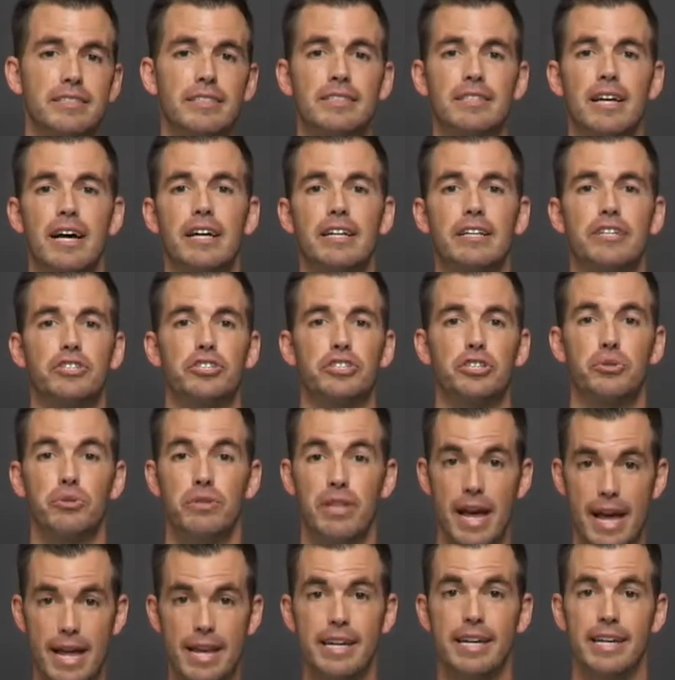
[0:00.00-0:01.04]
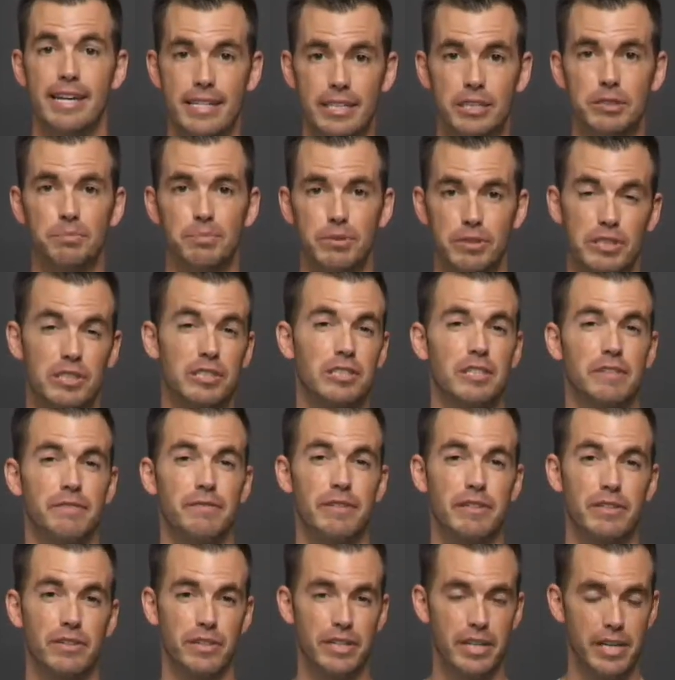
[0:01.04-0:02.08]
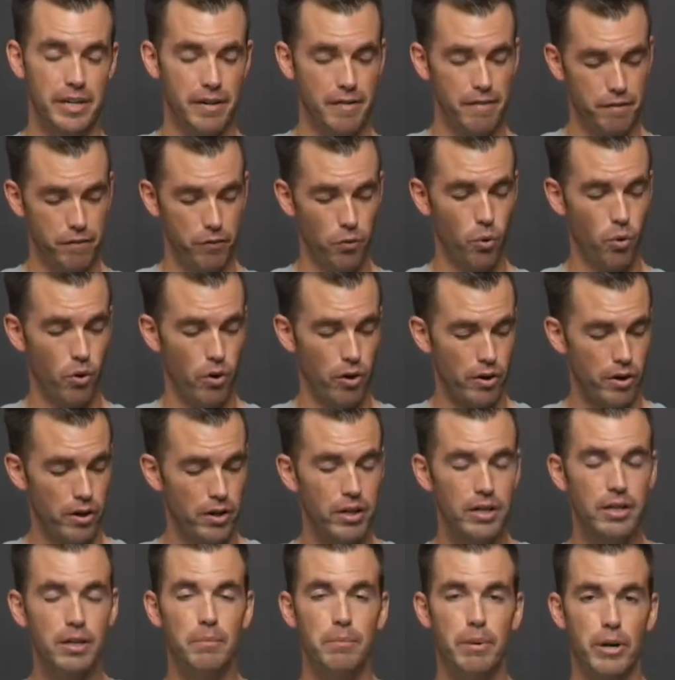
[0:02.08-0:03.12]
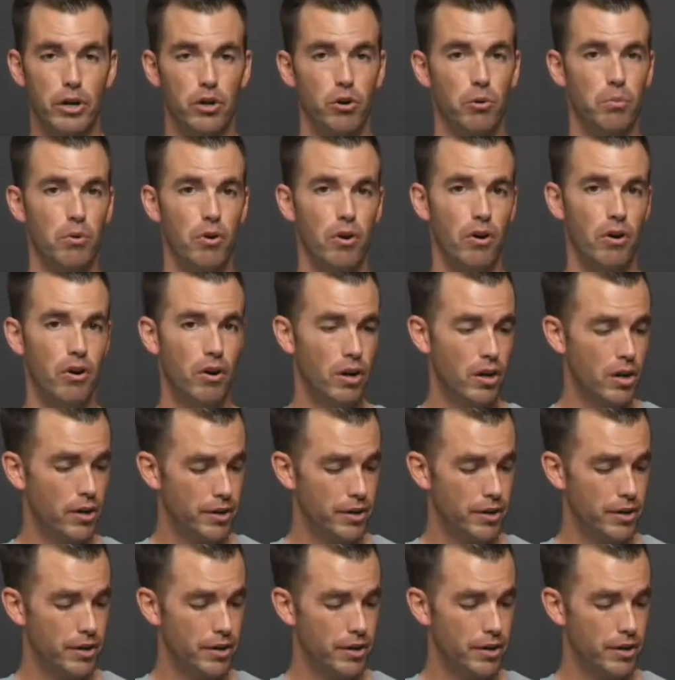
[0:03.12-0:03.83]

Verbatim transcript: designed a shoe that is specifically for pickleball.